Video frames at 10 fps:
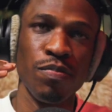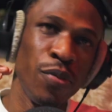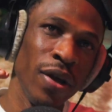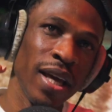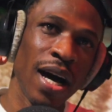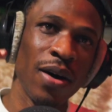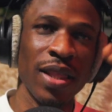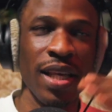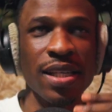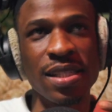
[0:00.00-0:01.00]
bring out
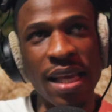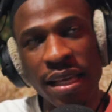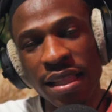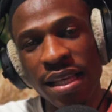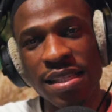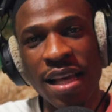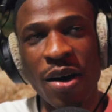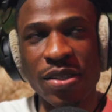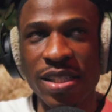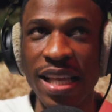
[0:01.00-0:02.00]
this, take this
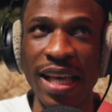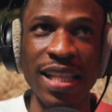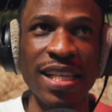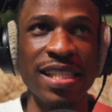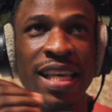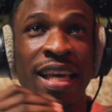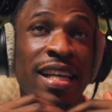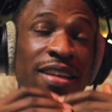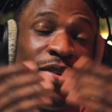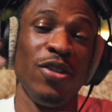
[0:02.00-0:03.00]
out, take this
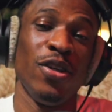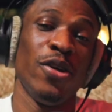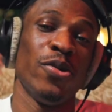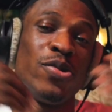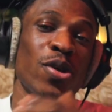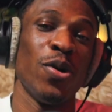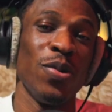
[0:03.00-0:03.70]
in, you know. So